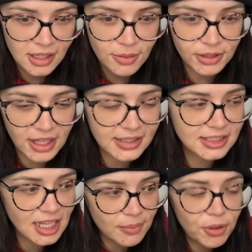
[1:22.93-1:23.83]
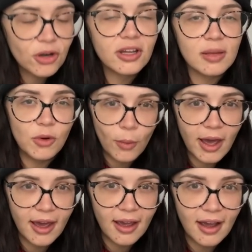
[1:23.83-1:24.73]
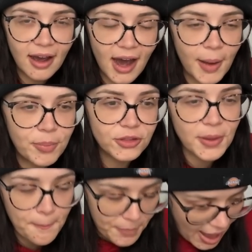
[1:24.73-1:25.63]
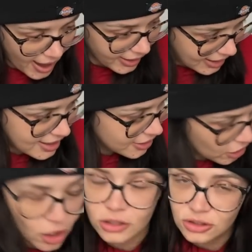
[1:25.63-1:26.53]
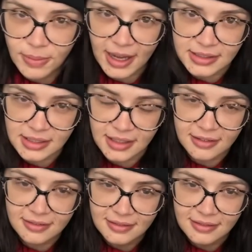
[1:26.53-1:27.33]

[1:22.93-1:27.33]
But then instead of putting them away, I put them back in the laundry basket